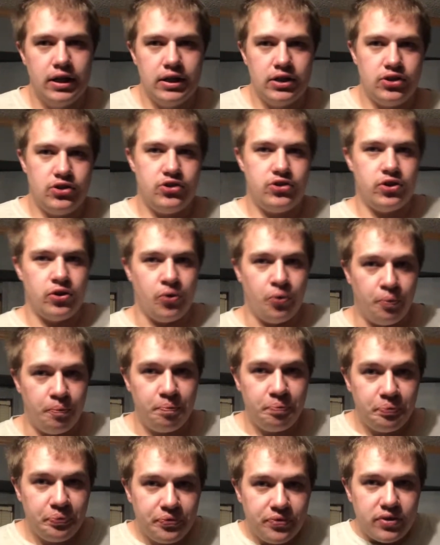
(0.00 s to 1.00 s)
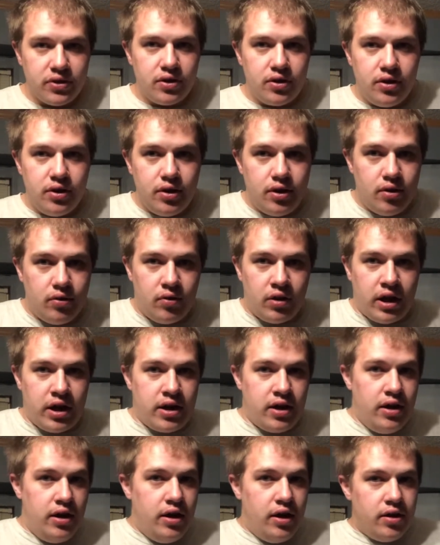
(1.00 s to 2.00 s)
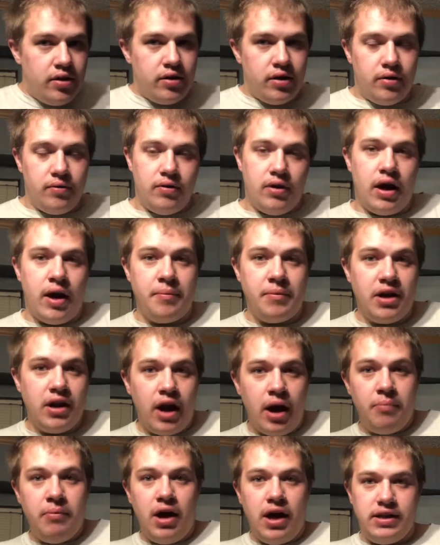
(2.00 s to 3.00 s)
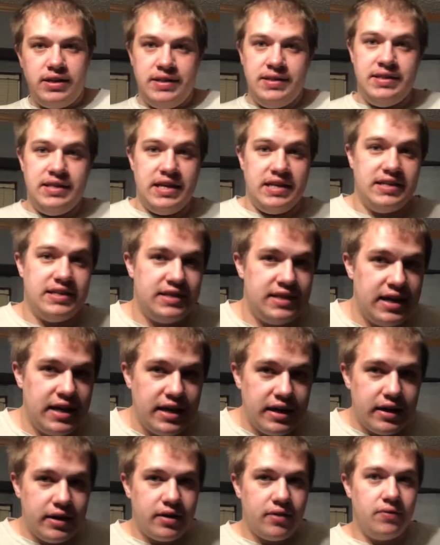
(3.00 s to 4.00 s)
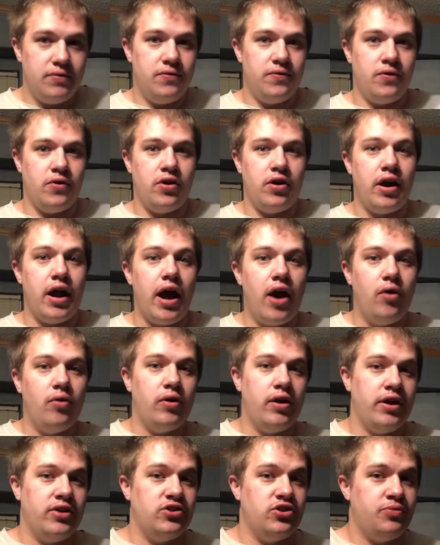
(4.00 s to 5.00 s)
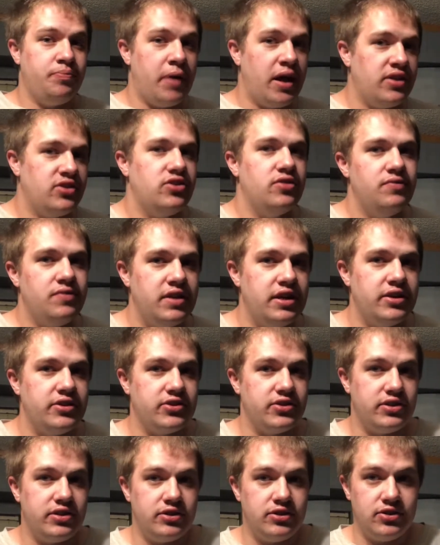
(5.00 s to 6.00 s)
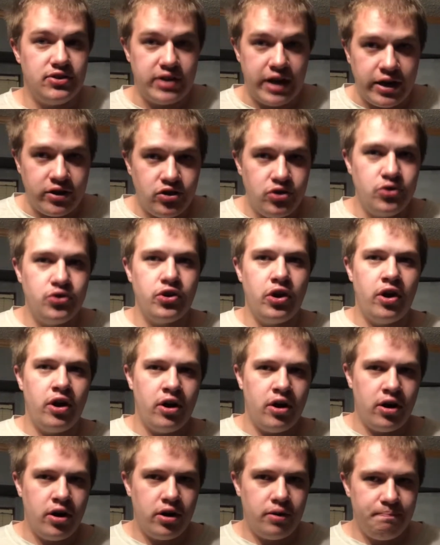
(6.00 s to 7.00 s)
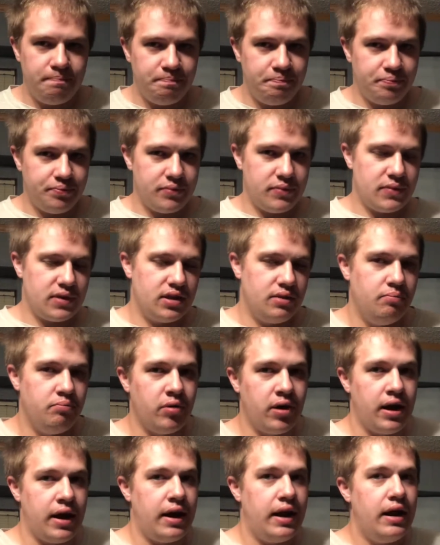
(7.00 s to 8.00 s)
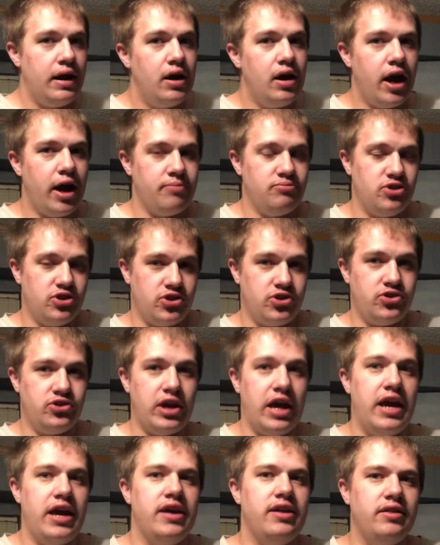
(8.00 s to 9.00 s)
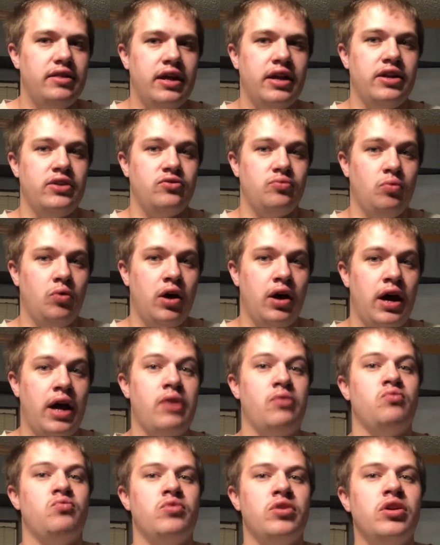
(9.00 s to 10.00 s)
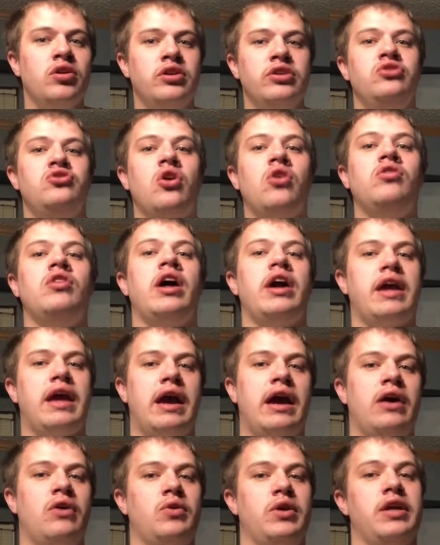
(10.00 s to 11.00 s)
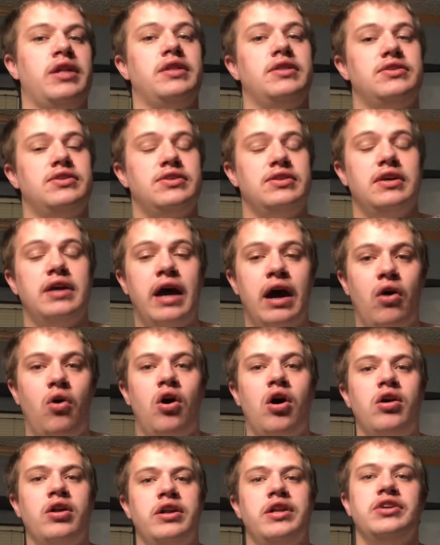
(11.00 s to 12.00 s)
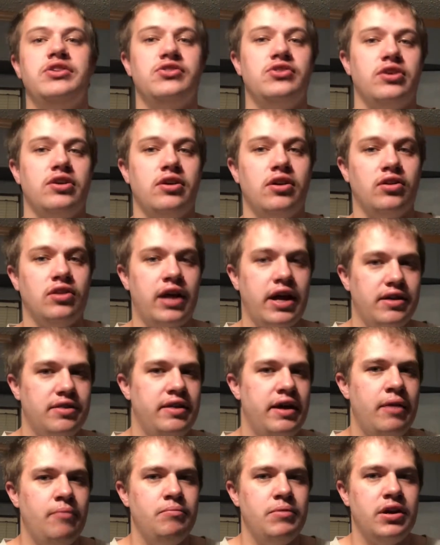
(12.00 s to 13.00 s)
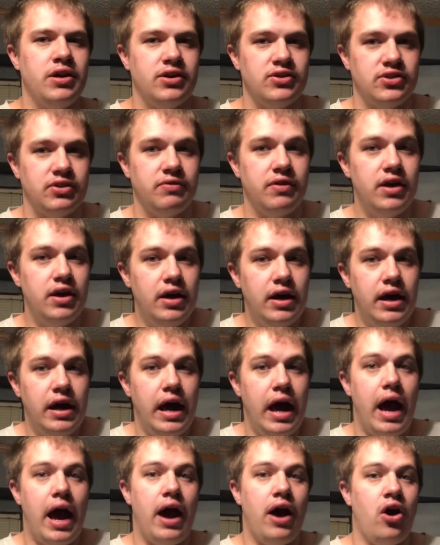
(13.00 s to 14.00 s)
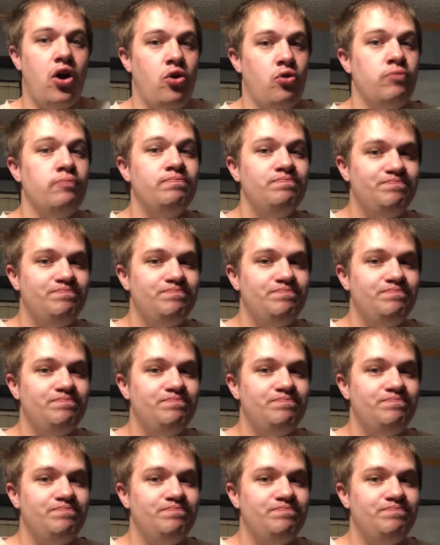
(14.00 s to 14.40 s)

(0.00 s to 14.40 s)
So, like, I mean, I'm not dissing for how expensive these statues are, but I'm just saying that I really don't like how hard it is to collect them because of how,